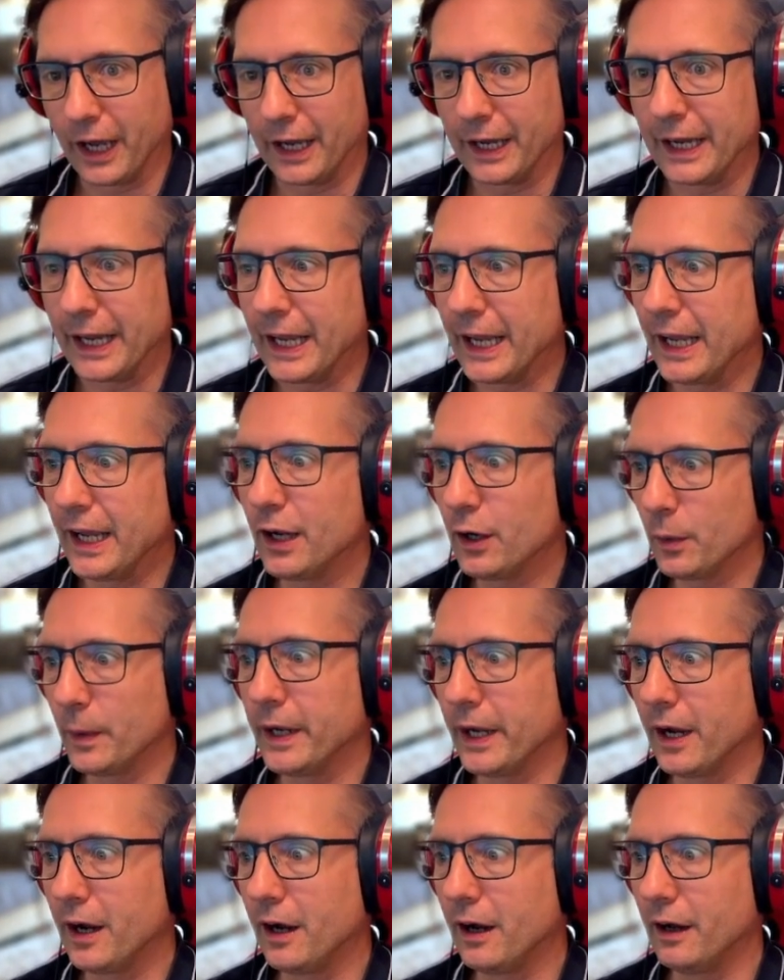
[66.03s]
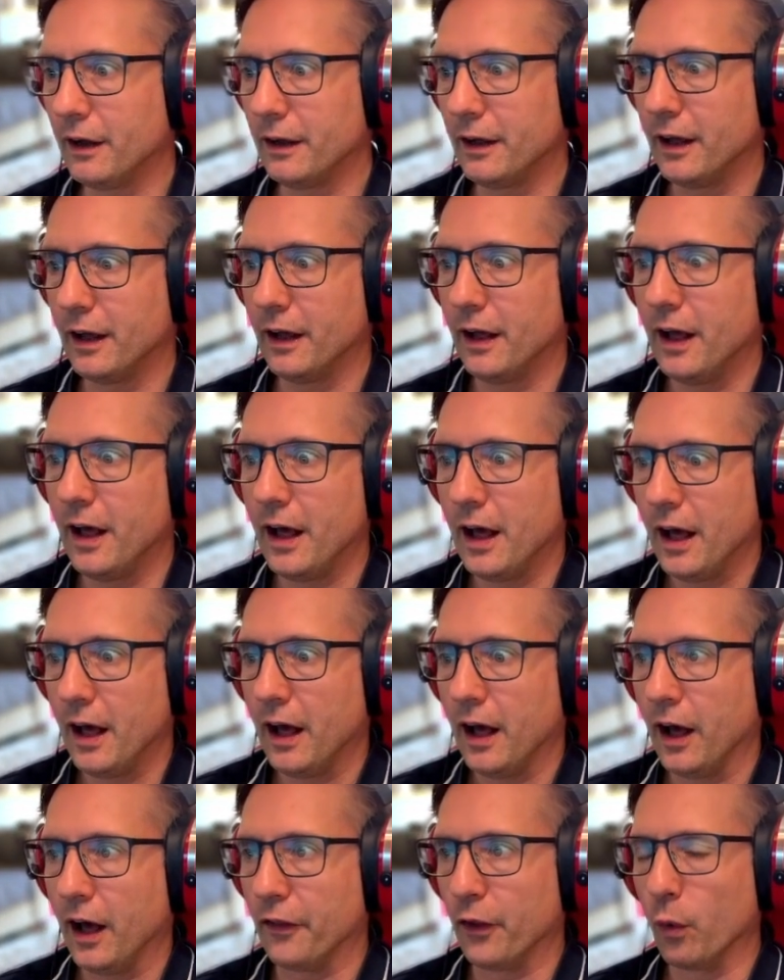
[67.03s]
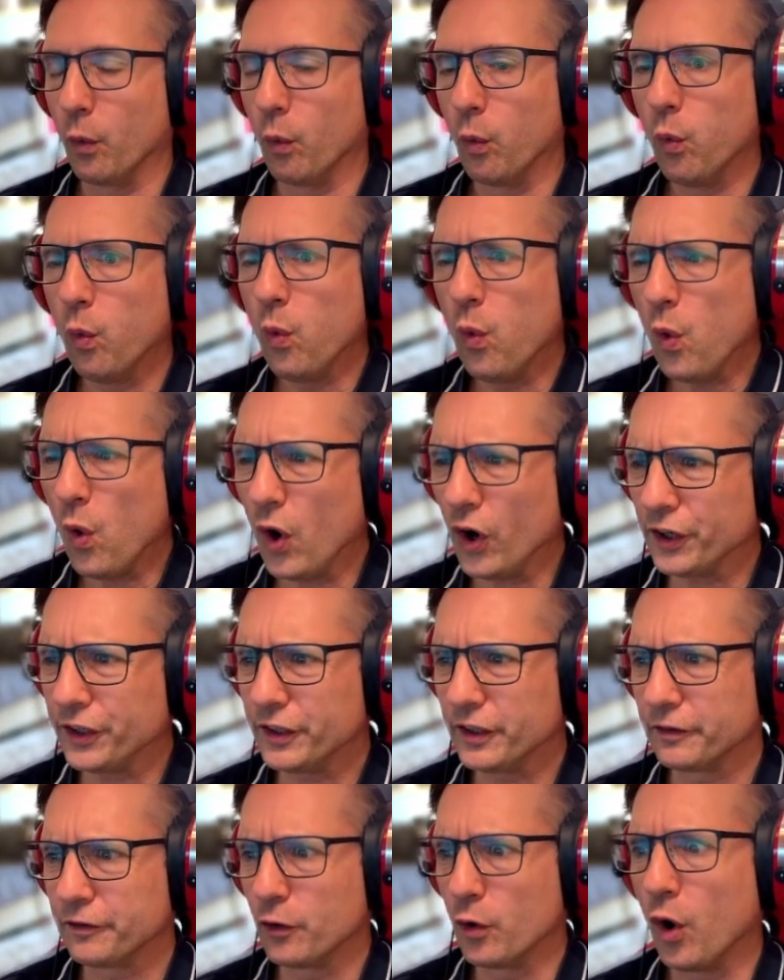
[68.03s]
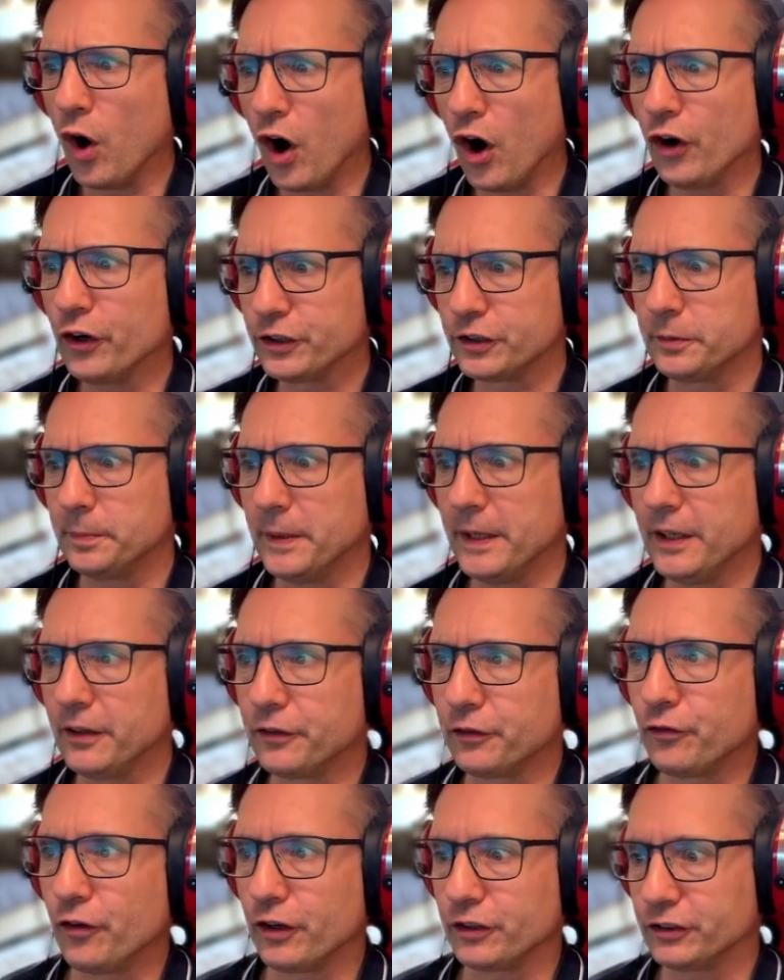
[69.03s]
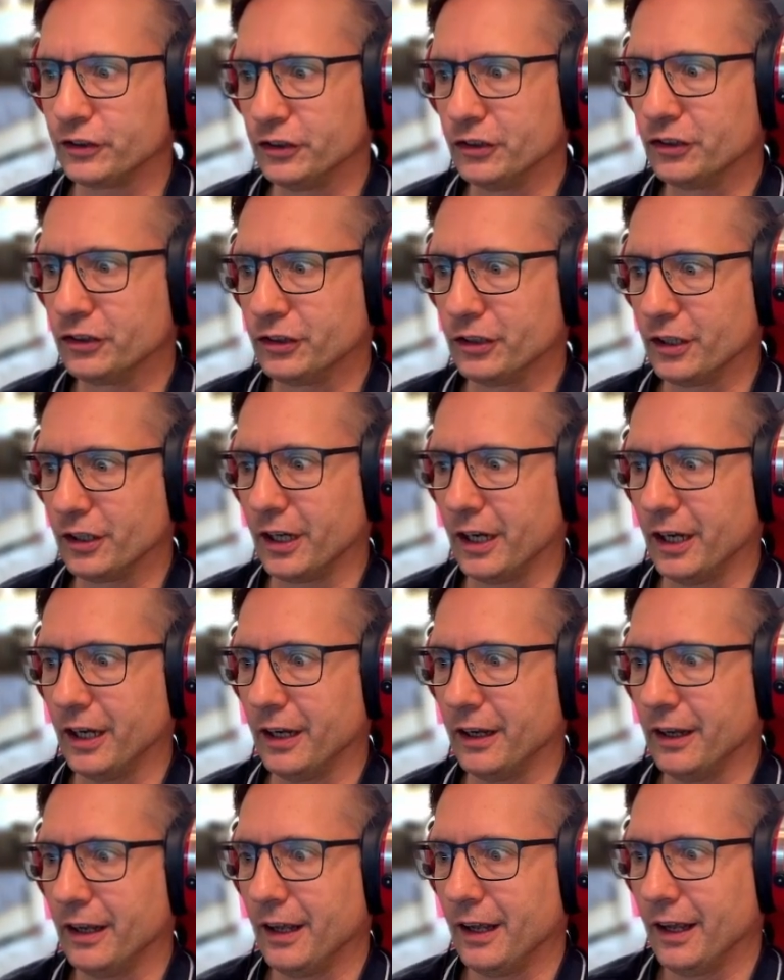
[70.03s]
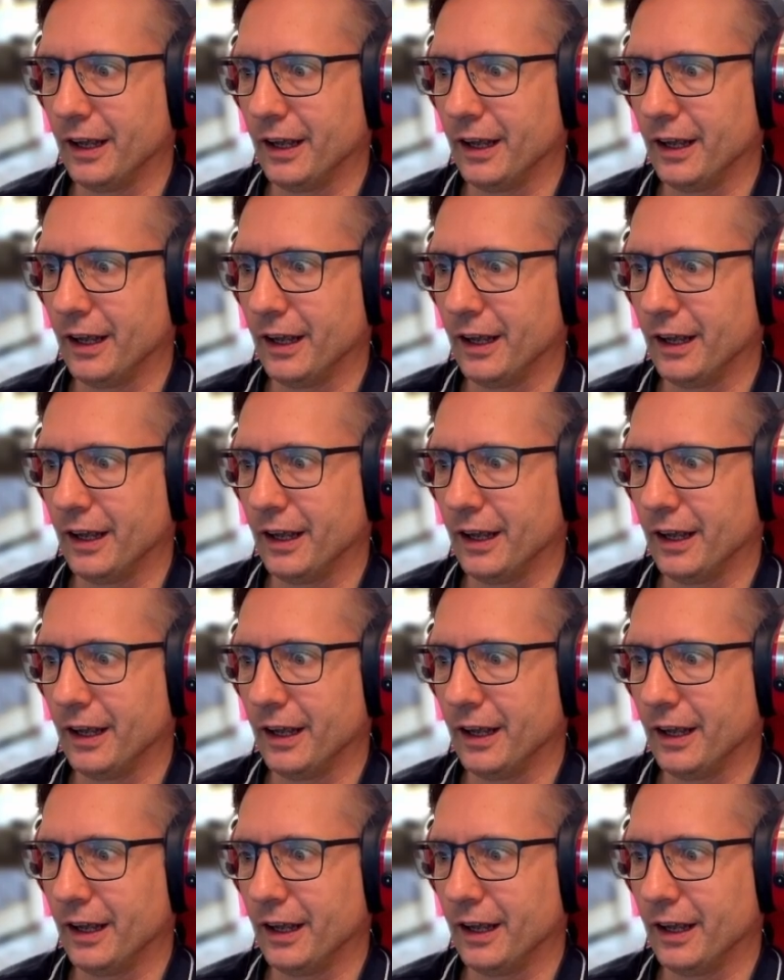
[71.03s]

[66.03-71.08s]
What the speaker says: here we are at the wonderful high-speed Thruxton circuit